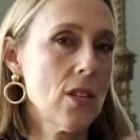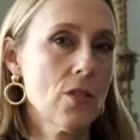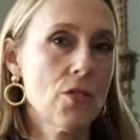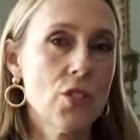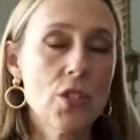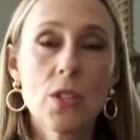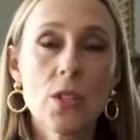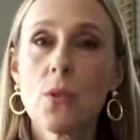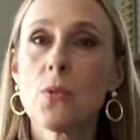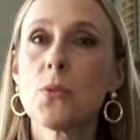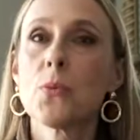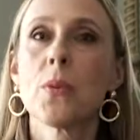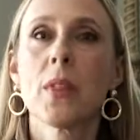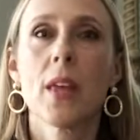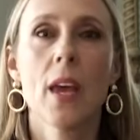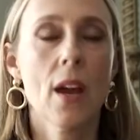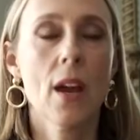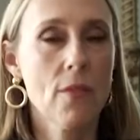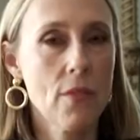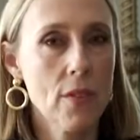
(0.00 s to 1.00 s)
just goes with
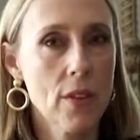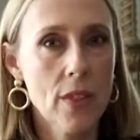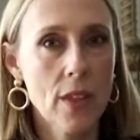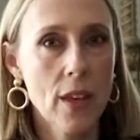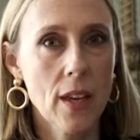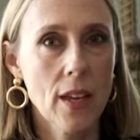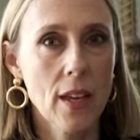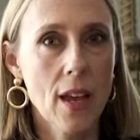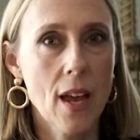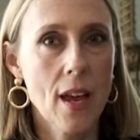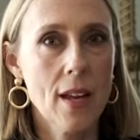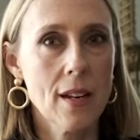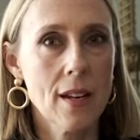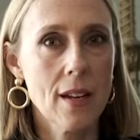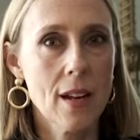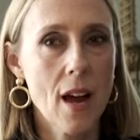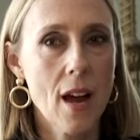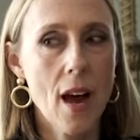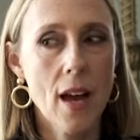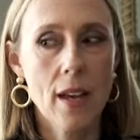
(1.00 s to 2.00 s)
everything. And
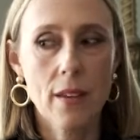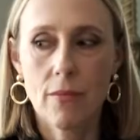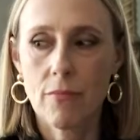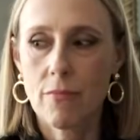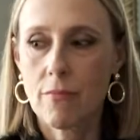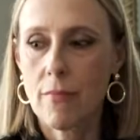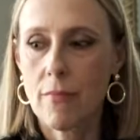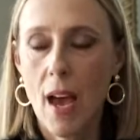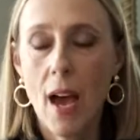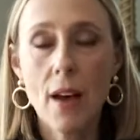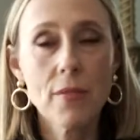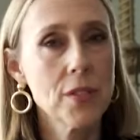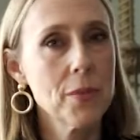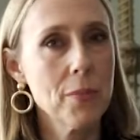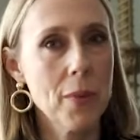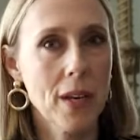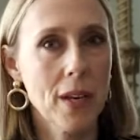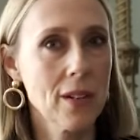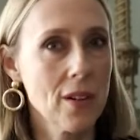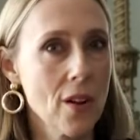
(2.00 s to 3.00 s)
I have to
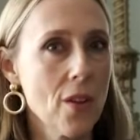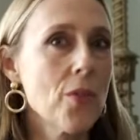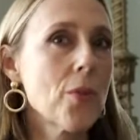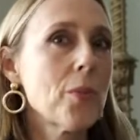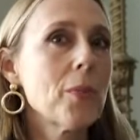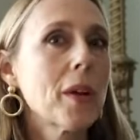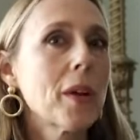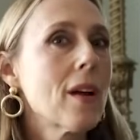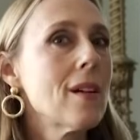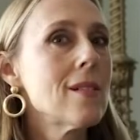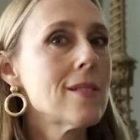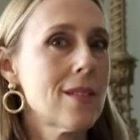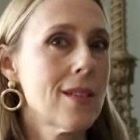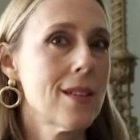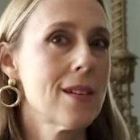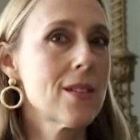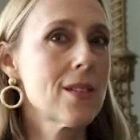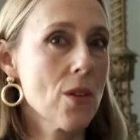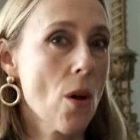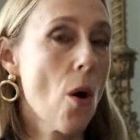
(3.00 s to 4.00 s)
make another because
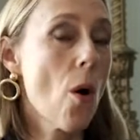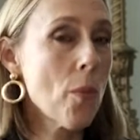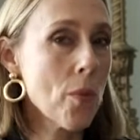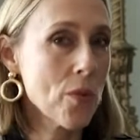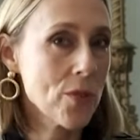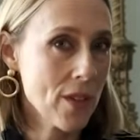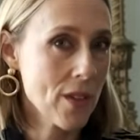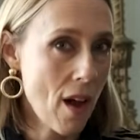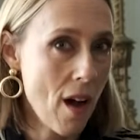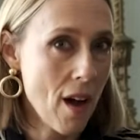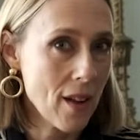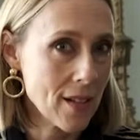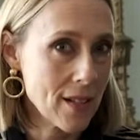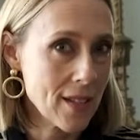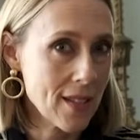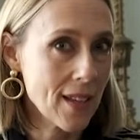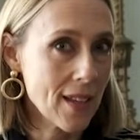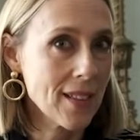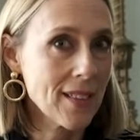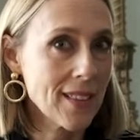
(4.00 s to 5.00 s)
it is almost on
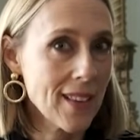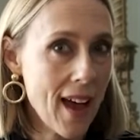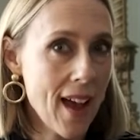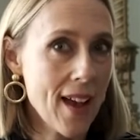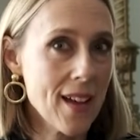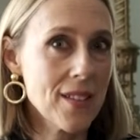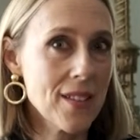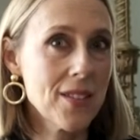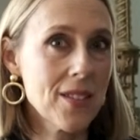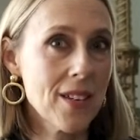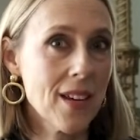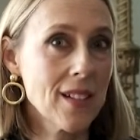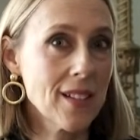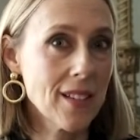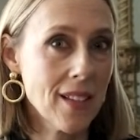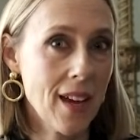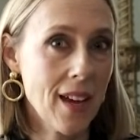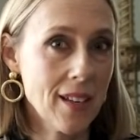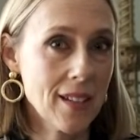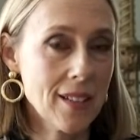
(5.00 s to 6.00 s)
its last
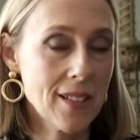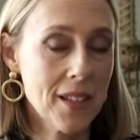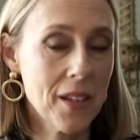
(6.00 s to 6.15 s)
legs.